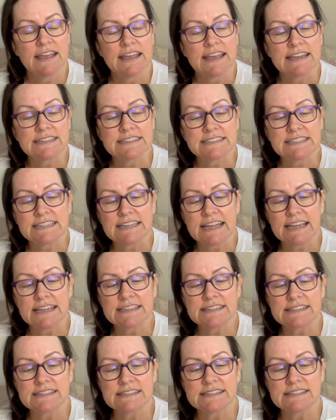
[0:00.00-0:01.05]
In today's
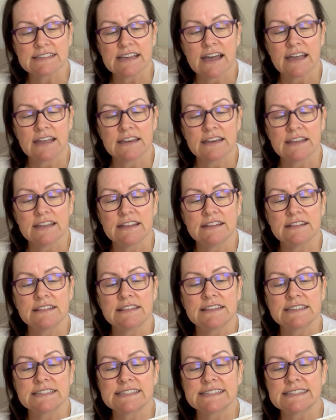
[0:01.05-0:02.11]
society,
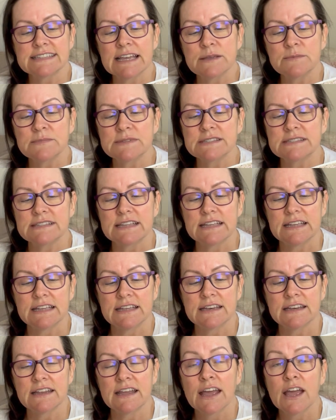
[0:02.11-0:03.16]
this same
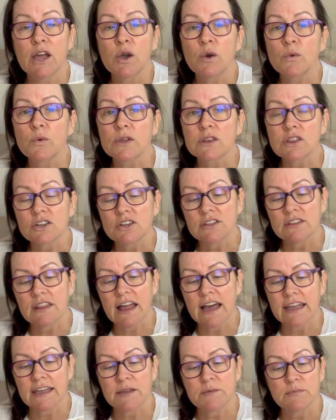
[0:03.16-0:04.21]
scene would look
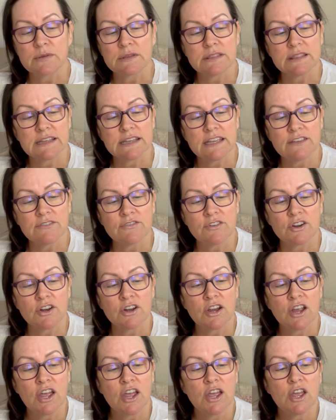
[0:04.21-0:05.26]
like a believer
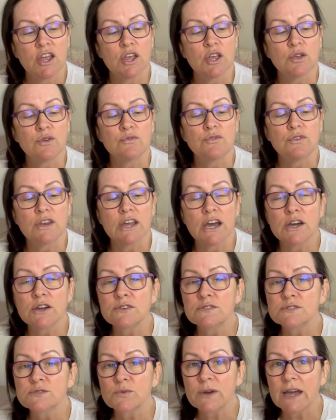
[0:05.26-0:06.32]
who
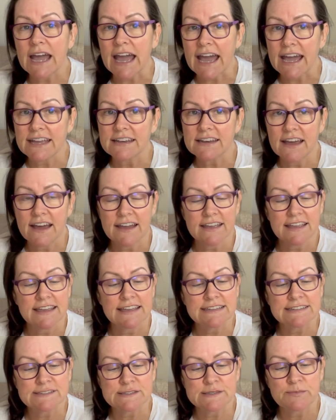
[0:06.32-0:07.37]
knows what Adonai
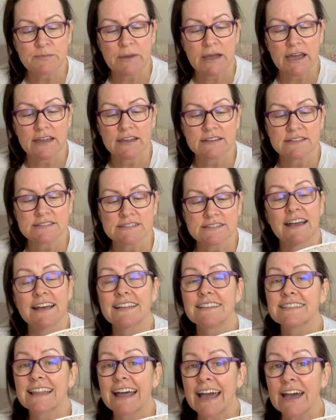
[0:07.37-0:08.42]
expects,
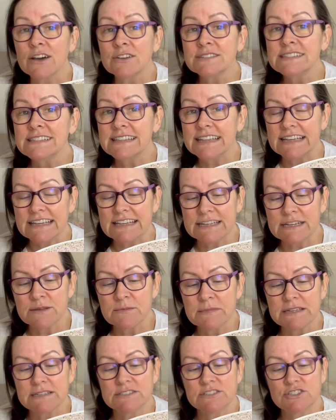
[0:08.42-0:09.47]
allows the
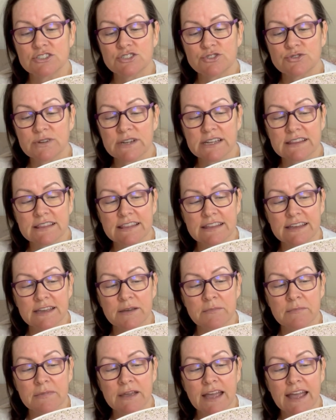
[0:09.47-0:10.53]
enemy to trick
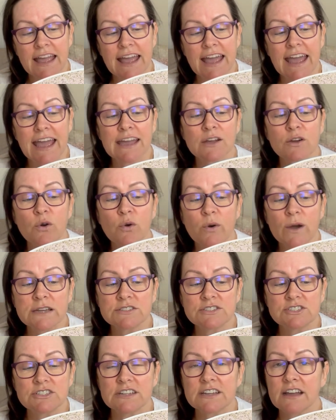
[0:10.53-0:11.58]
them and
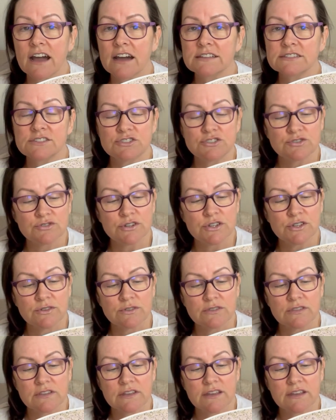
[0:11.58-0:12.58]
question God's truth,